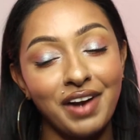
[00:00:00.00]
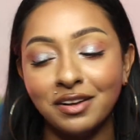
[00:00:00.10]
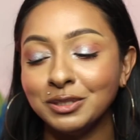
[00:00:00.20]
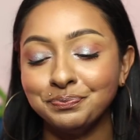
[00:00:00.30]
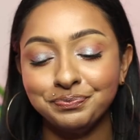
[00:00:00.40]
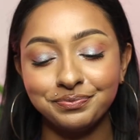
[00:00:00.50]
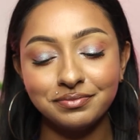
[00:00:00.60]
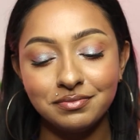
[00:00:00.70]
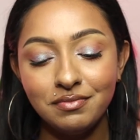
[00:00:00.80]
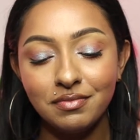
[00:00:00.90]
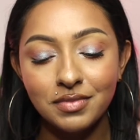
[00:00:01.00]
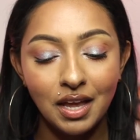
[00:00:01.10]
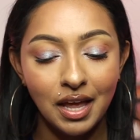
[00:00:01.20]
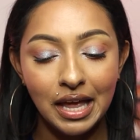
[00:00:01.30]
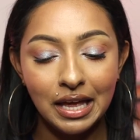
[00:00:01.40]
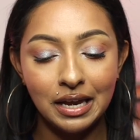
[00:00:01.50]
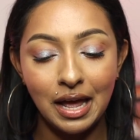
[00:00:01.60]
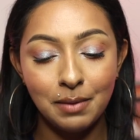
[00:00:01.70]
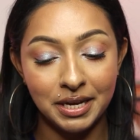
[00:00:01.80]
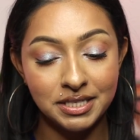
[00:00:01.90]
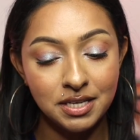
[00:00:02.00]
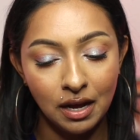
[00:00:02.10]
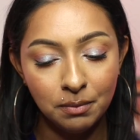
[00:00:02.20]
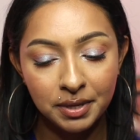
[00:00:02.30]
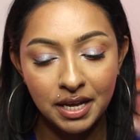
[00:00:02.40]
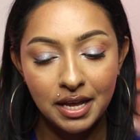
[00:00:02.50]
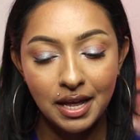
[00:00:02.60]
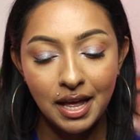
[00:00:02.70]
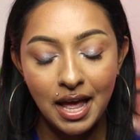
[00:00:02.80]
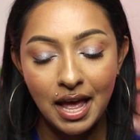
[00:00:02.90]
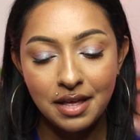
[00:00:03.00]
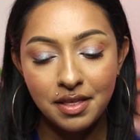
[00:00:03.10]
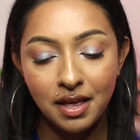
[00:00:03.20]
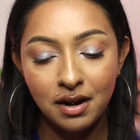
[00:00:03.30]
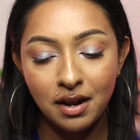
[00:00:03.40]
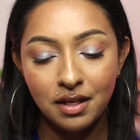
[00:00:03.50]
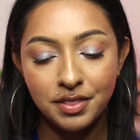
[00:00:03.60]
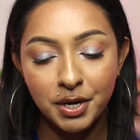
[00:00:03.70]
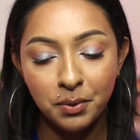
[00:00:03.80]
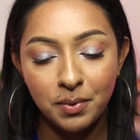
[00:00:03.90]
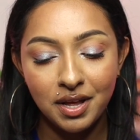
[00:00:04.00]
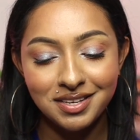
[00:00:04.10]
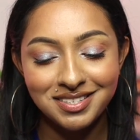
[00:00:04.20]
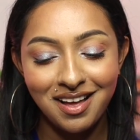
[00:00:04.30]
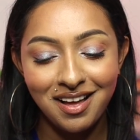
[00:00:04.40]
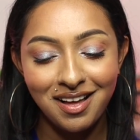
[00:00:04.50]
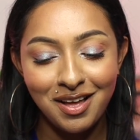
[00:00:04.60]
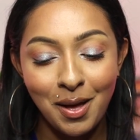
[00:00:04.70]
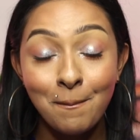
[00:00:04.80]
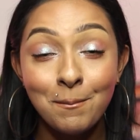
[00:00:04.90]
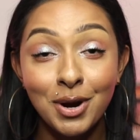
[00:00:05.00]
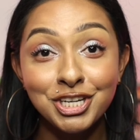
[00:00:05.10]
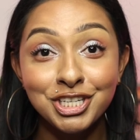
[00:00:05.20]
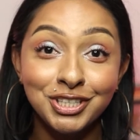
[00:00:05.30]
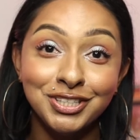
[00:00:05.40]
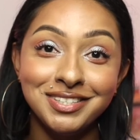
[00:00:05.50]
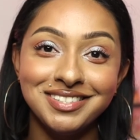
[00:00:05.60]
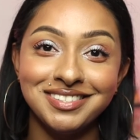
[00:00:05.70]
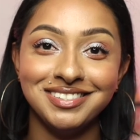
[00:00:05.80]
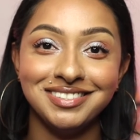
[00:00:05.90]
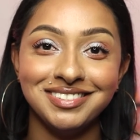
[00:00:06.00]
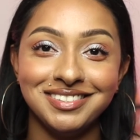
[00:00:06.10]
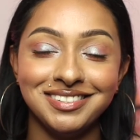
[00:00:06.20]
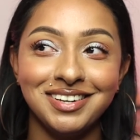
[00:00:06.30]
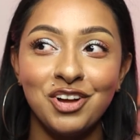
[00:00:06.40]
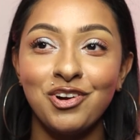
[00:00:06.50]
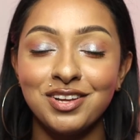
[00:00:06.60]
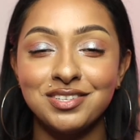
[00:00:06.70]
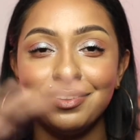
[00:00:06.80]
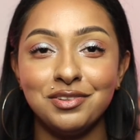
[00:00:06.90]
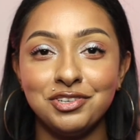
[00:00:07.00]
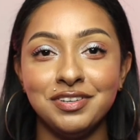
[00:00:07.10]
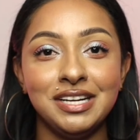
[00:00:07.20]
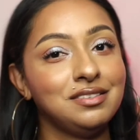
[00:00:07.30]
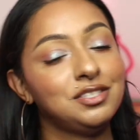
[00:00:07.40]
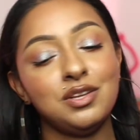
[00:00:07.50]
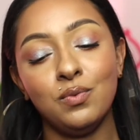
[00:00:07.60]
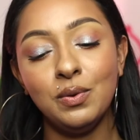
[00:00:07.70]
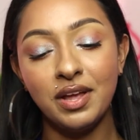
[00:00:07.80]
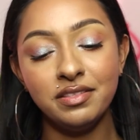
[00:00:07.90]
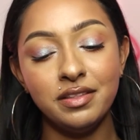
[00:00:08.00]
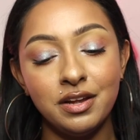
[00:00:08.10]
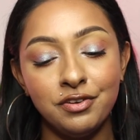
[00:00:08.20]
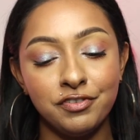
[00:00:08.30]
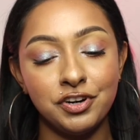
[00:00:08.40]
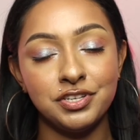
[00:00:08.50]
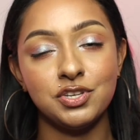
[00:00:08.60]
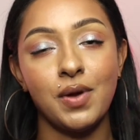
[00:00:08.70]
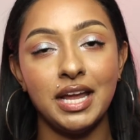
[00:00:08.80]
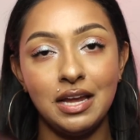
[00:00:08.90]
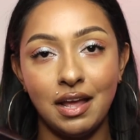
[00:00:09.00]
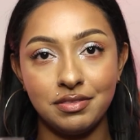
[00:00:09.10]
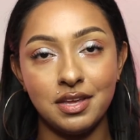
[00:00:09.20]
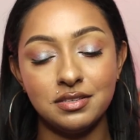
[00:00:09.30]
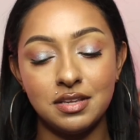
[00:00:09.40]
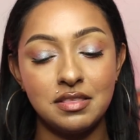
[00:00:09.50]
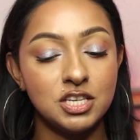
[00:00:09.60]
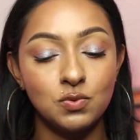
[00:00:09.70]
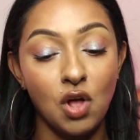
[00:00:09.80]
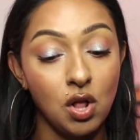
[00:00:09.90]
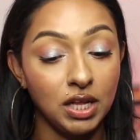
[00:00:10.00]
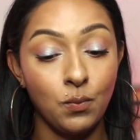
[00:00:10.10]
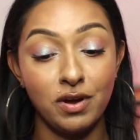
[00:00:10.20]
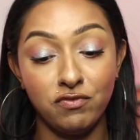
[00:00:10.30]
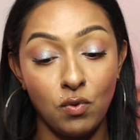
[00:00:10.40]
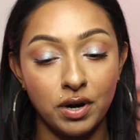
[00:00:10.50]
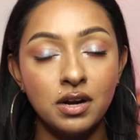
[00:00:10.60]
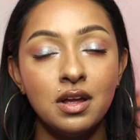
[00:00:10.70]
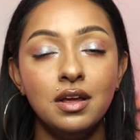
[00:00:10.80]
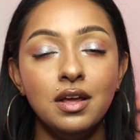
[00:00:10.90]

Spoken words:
Rack and I picked it up, and then there was a Marshall's across the street. So we went there first so I can get this, and this was all I went for.